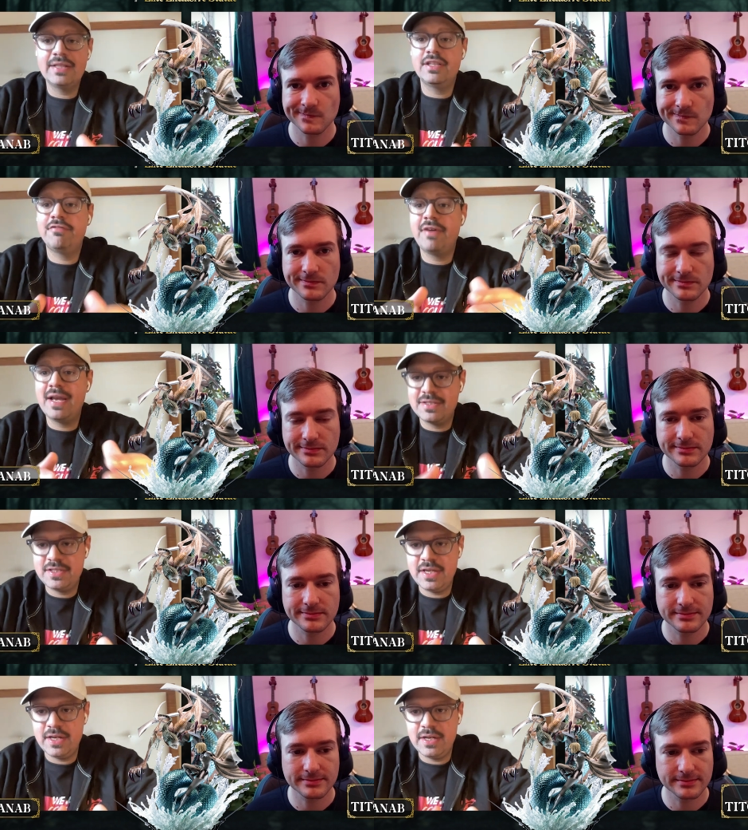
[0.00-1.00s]
Speaker 1: and the fight
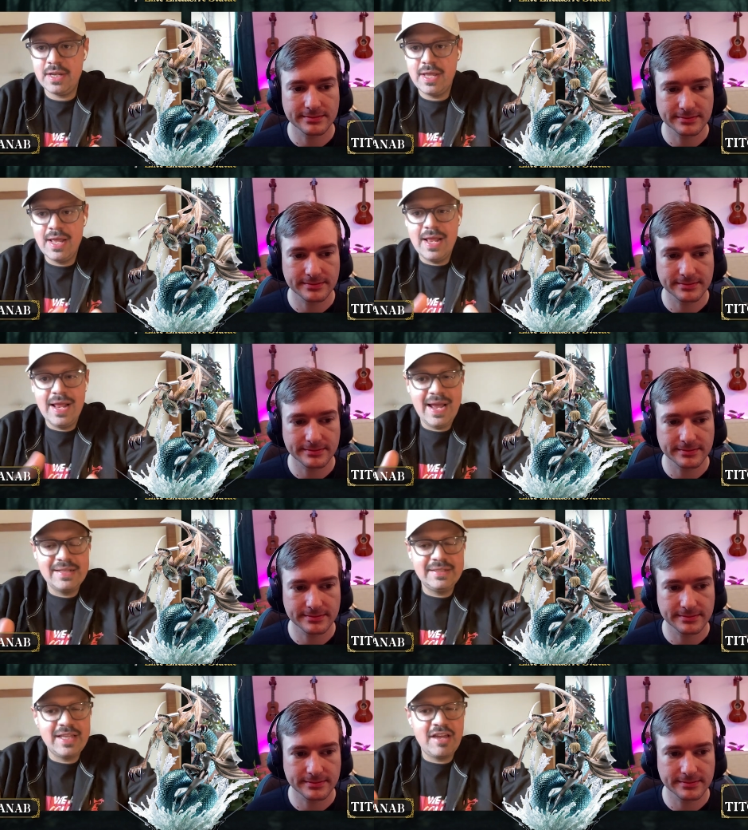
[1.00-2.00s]
scene,
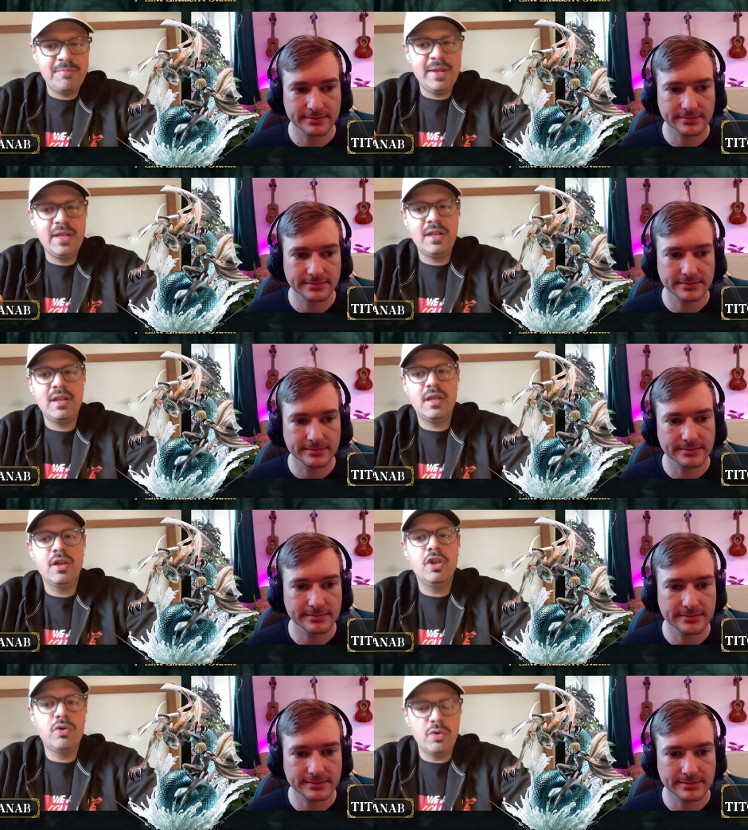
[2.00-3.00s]
and it have been
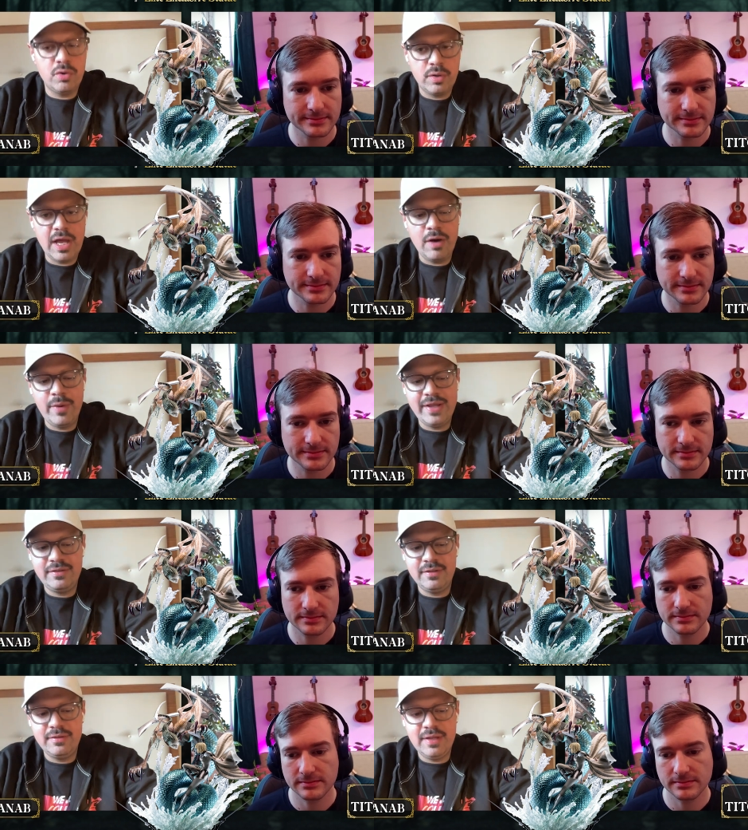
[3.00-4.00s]
long
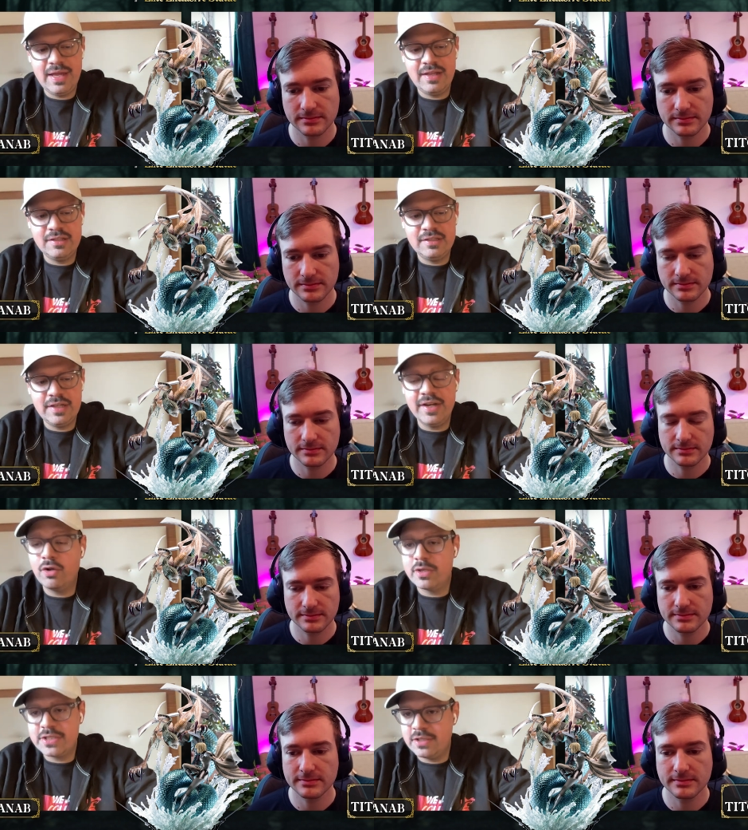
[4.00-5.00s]
awaited and
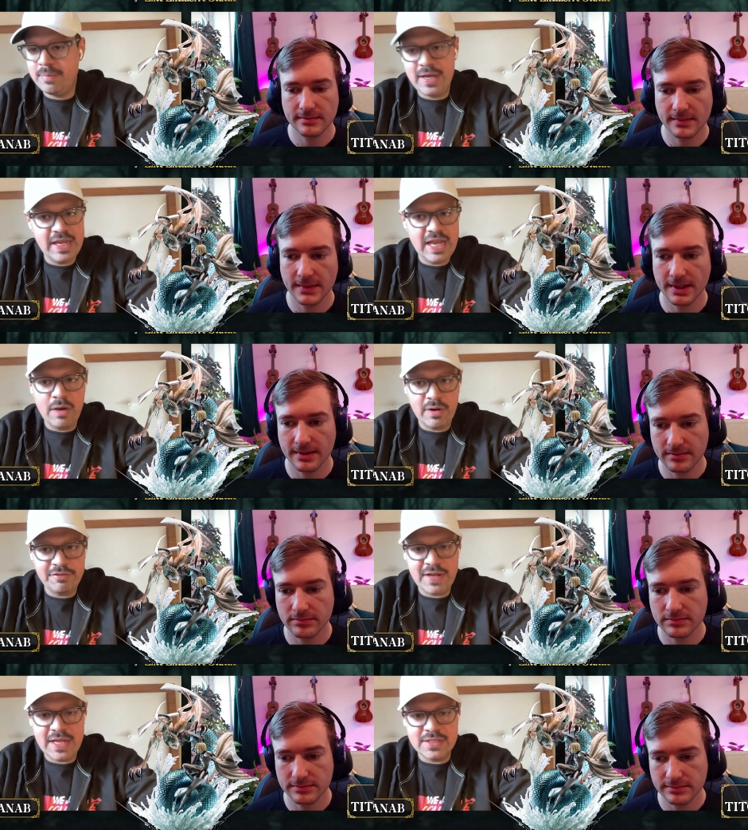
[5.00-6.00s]
requested by
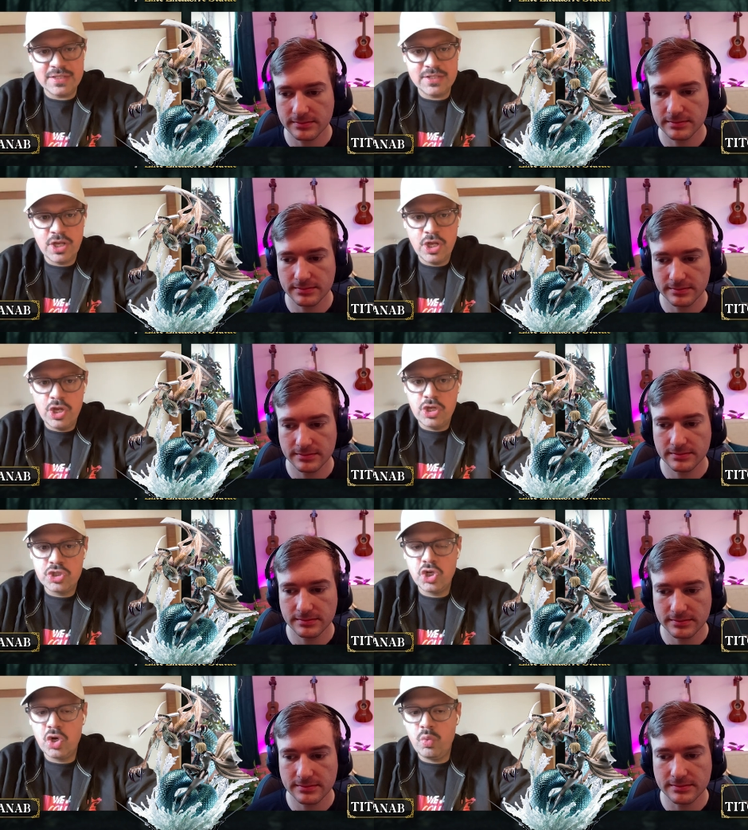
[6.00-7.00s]
our fans.
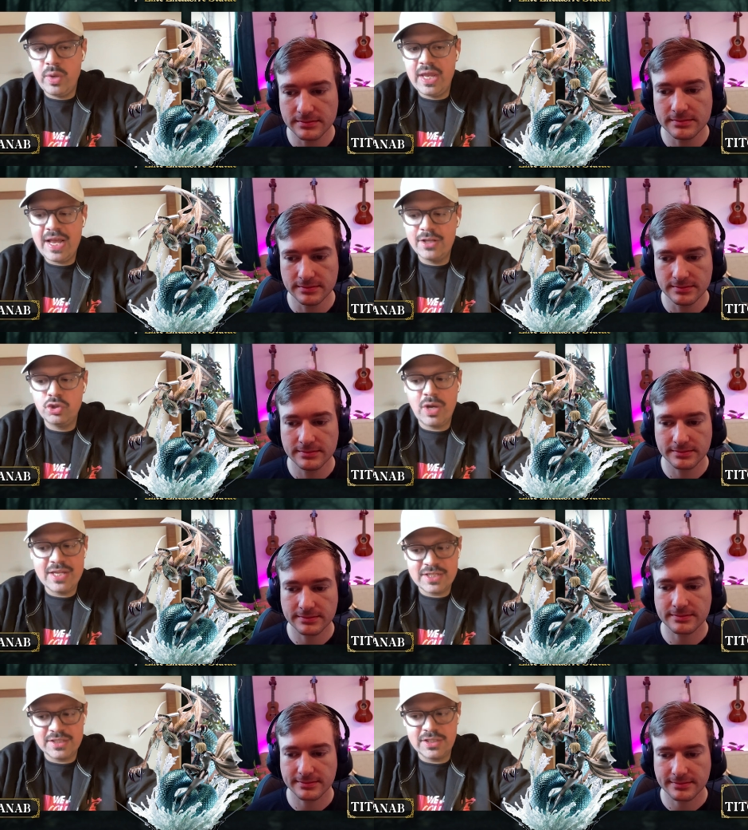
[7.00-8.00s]
So hmm. we had to
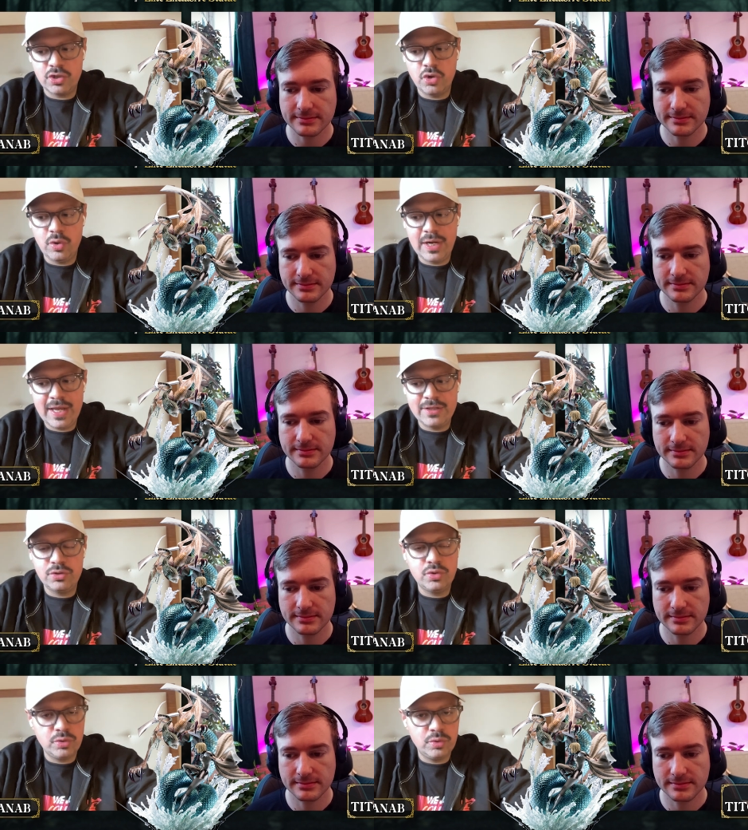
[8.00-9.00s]
answer the call
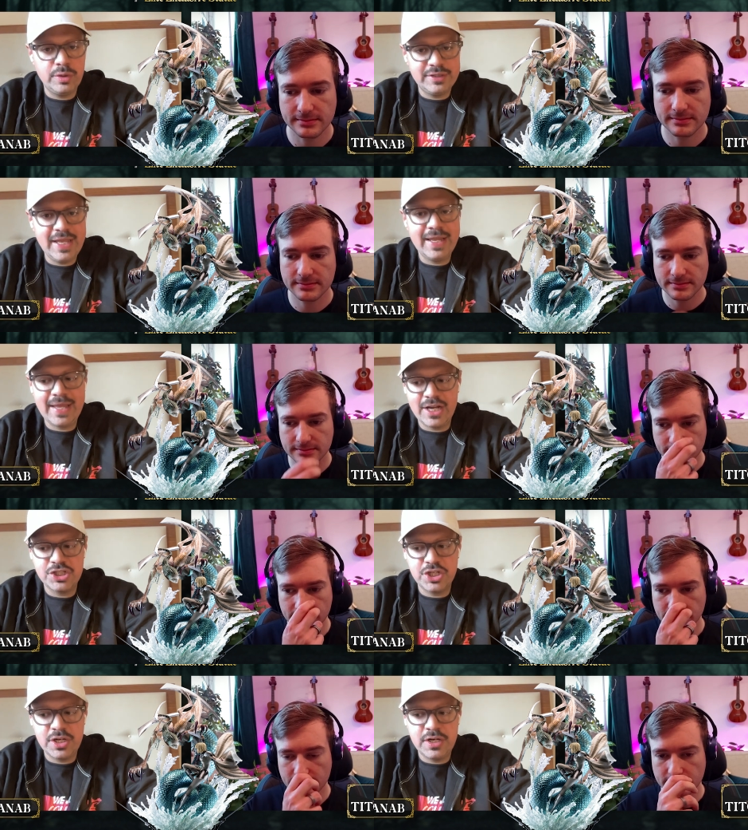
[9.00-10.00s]
and to take
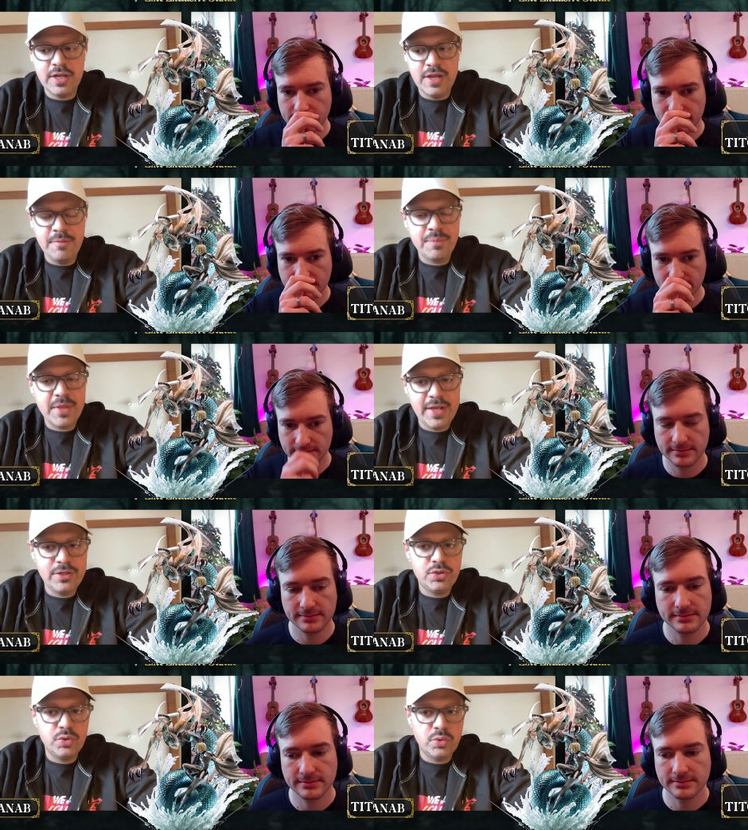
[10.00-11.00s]
action
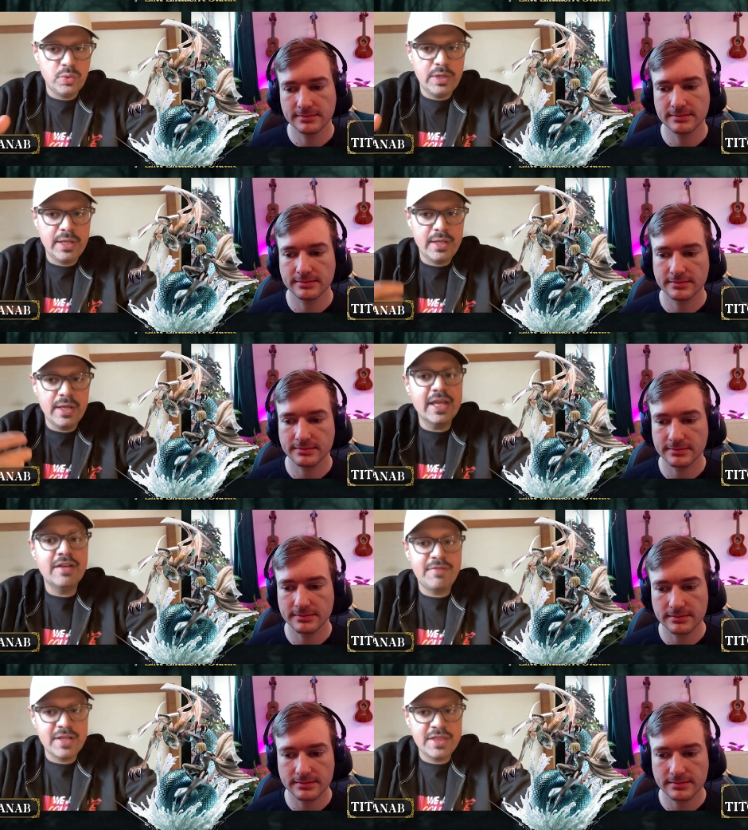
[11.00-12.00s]
into uh,
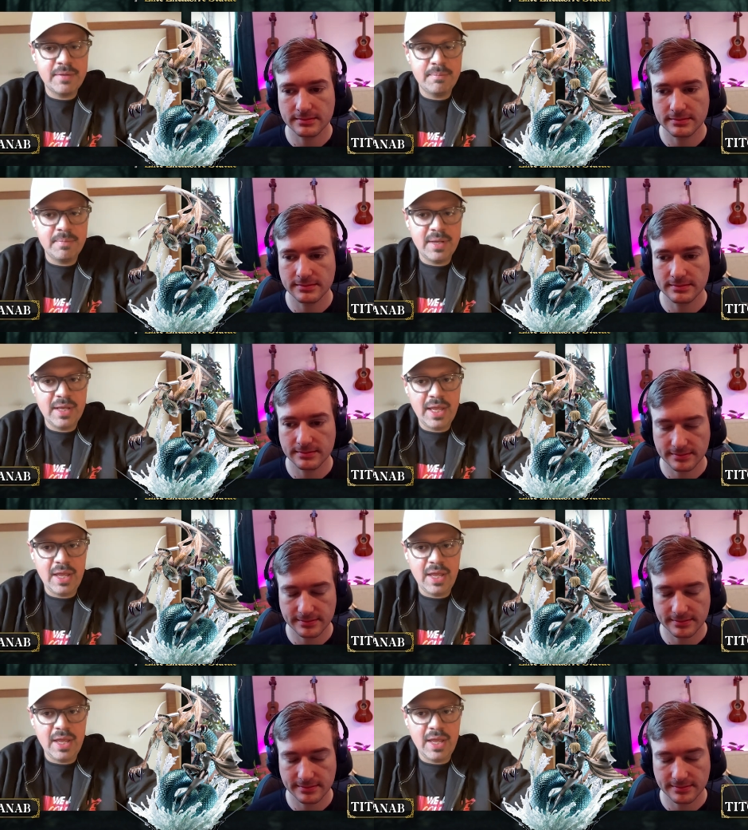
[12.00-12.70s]
giving them